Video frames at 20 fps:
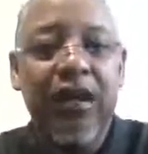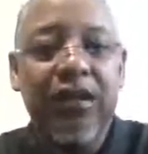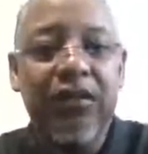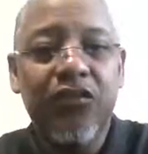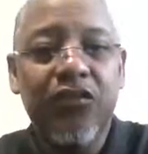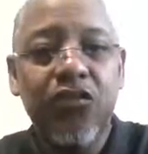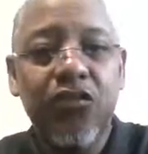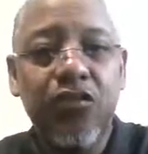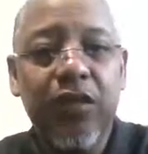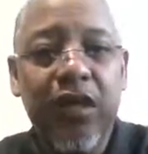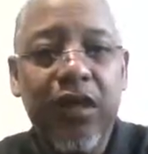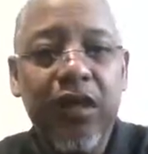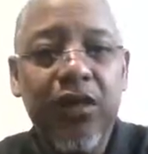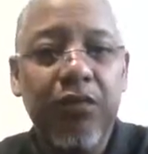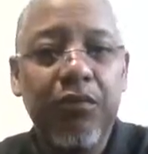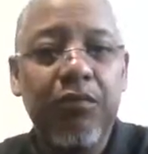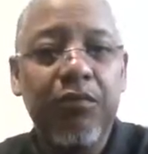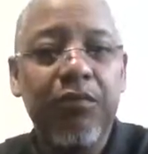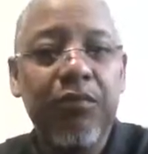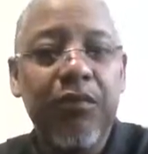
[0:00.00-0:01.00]
to
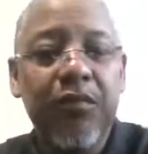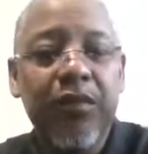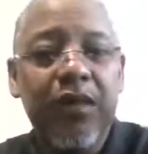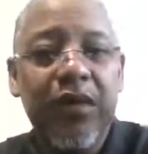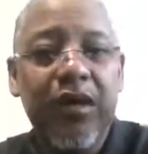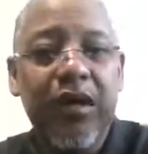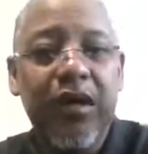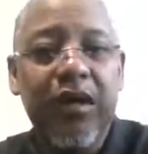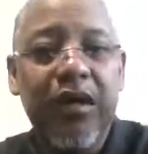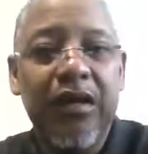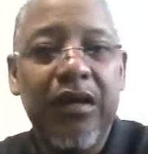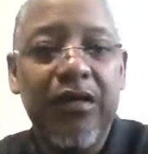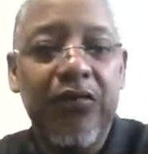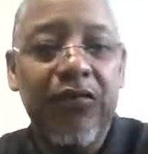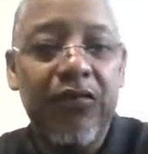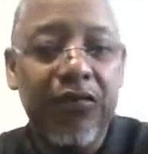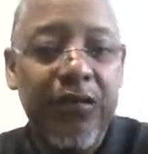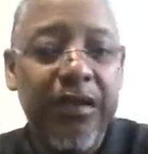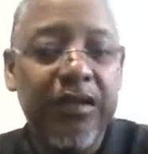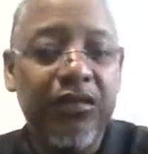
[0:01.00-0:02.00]
help
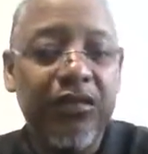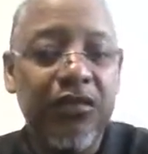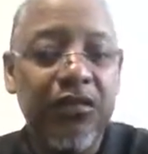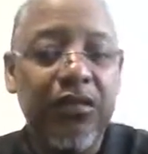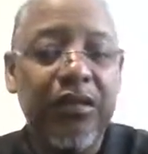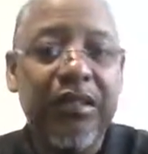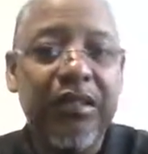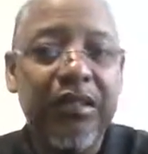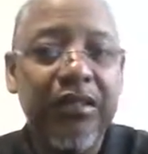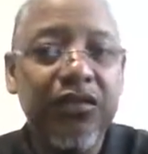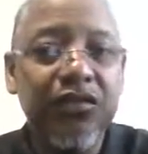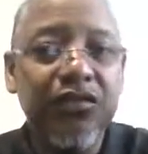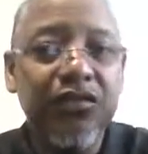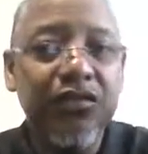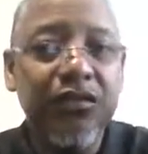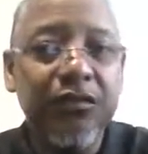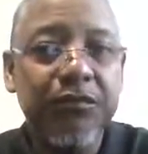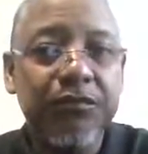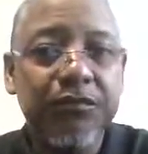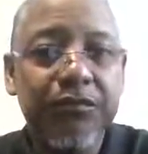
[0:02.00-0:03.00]
affect your
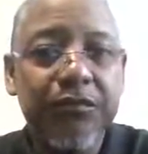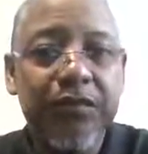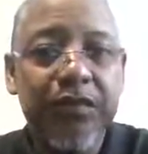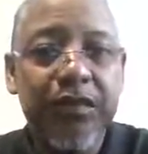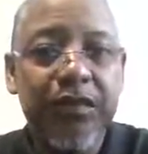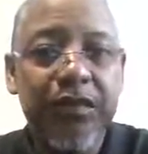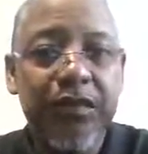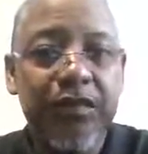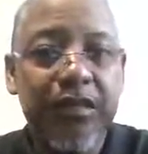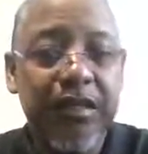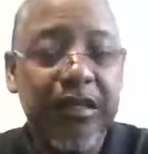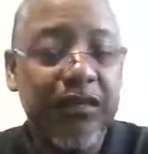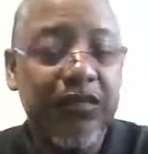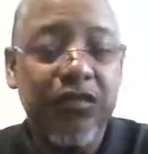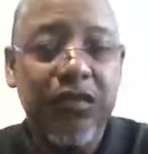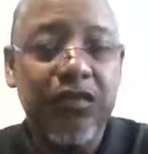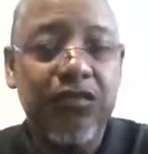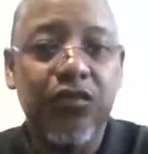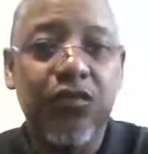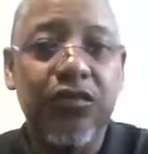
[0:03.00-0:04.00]
condition, things
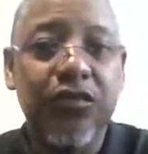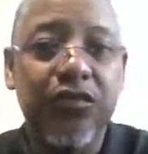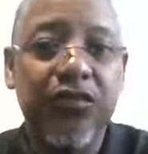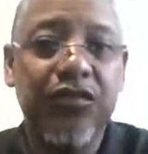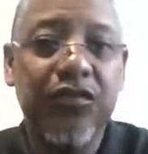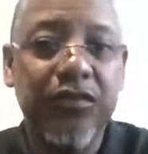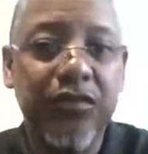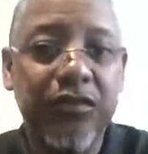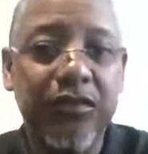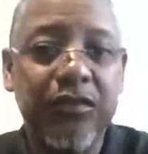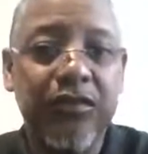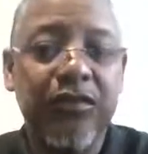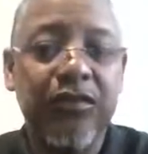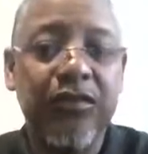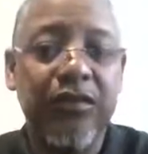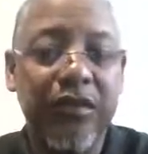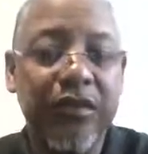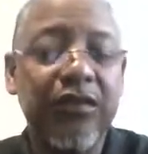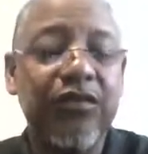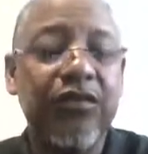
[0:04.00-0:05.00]
that your
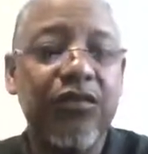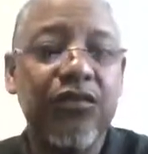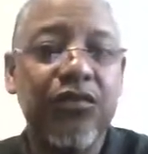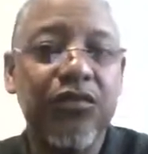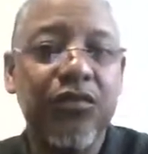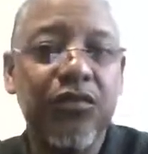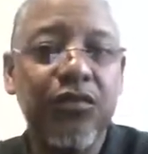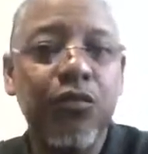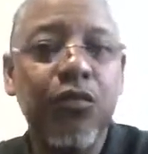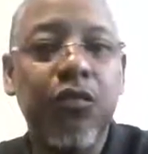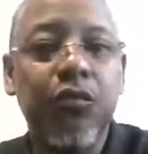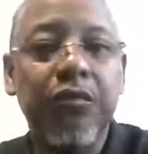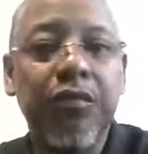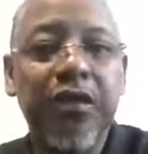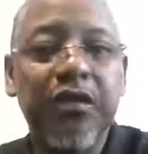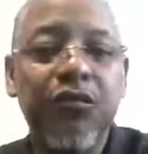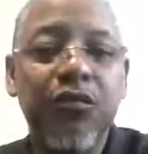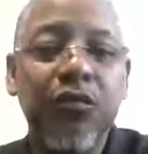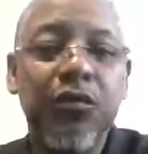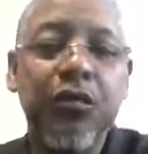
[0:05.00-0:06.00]
health insurance won't
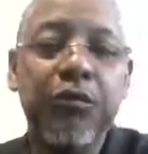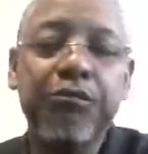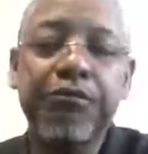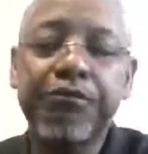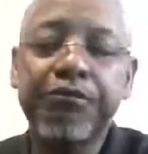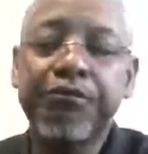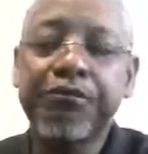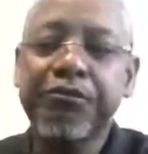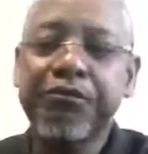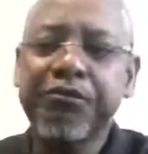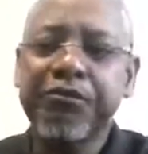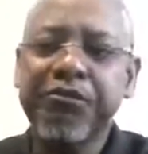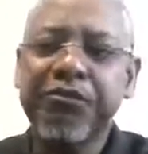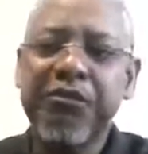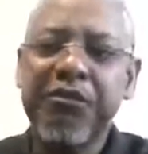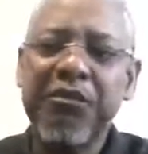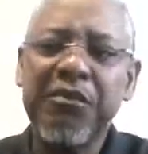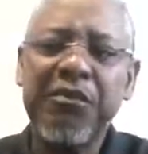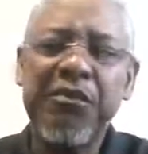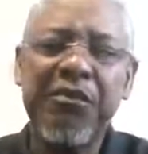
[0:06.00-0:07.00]
pay for.
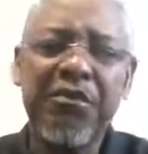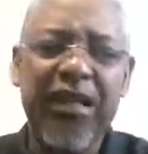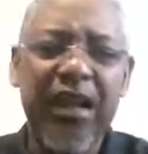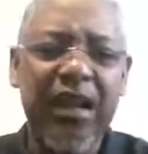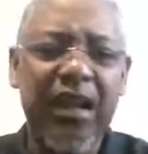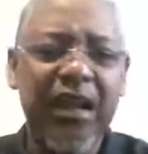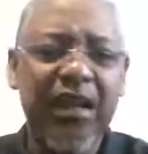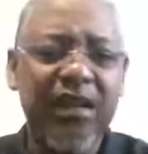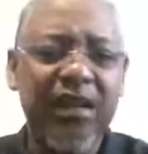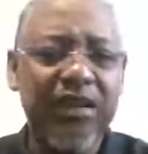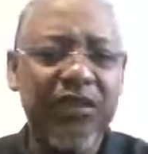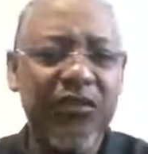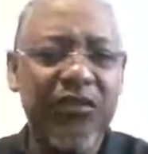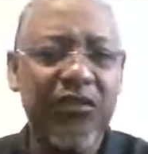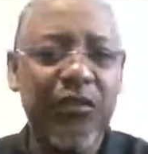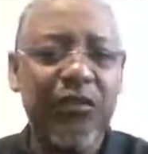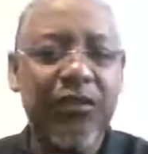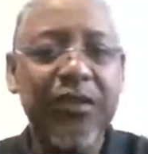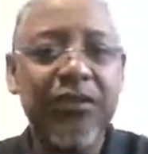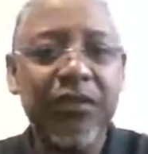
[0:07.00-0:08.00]
And
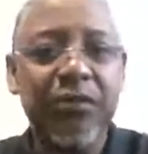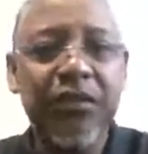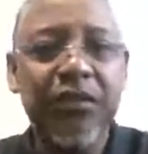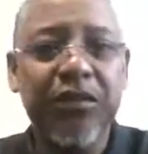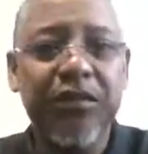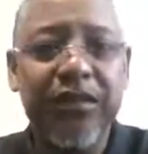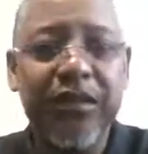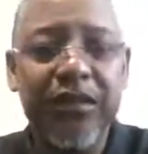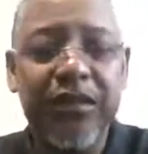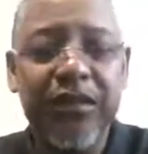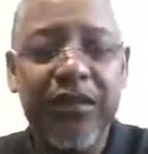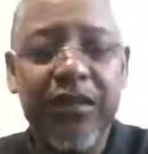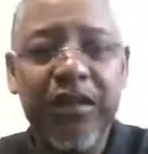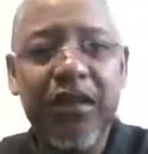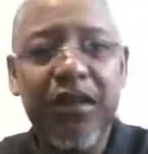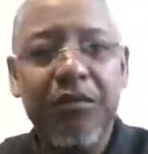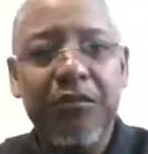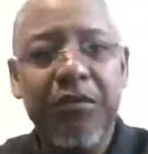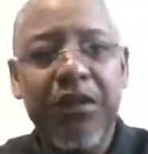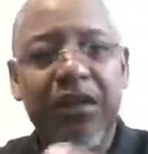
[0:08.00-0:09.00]
so that's built in.
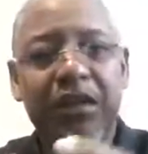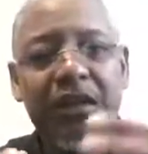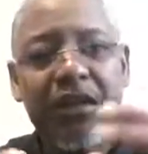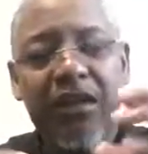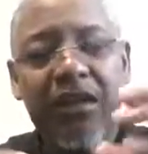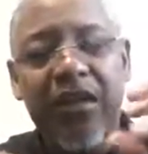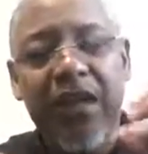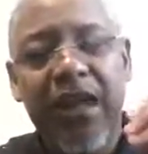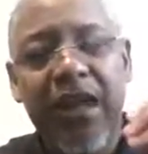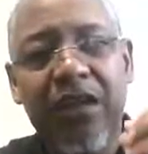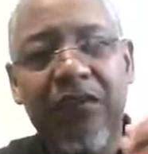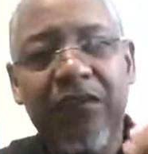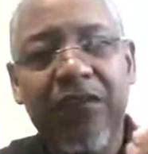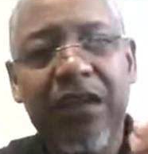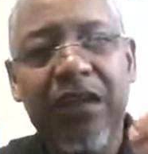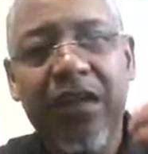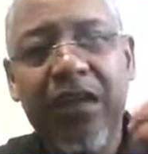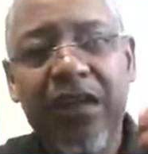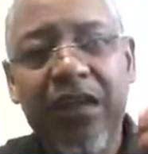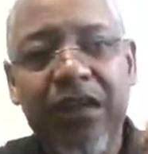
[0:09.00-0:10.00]
But
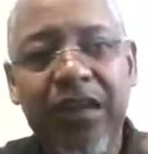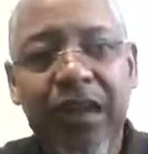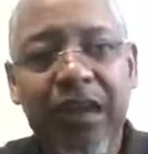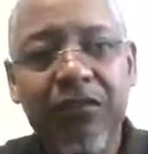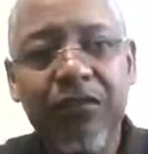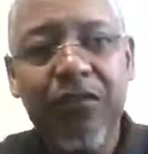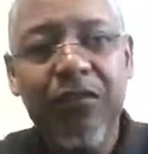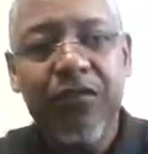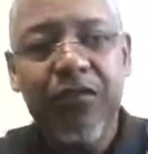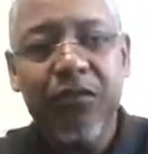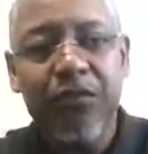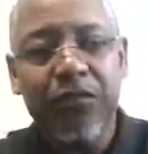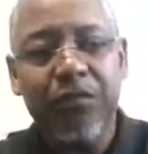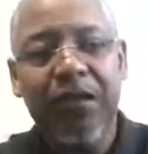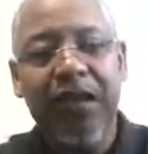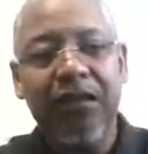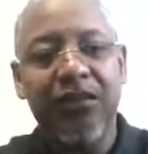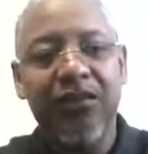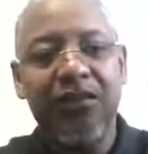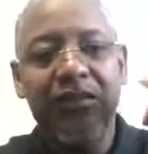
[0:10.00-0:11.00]
having a life insurance
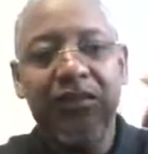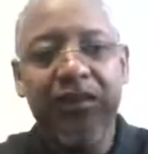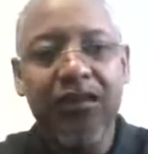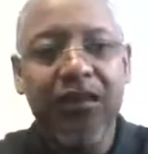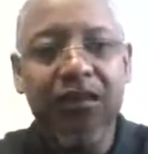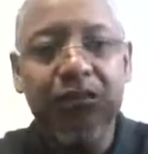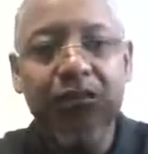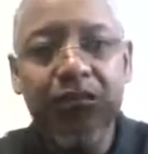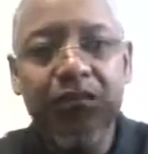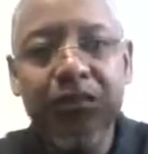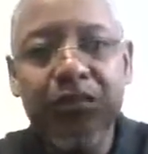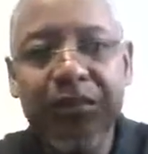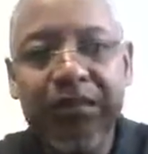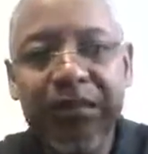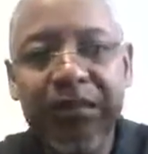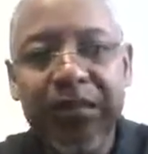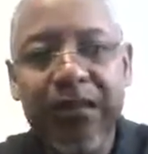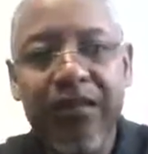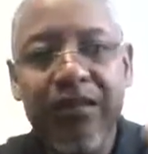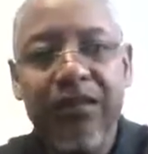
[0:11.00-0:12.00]
policy that covers you with
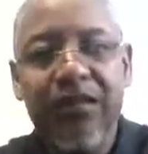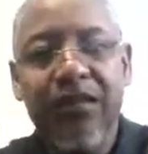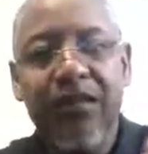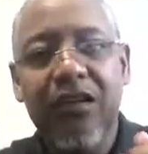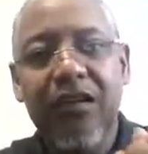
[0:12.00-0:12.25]
death,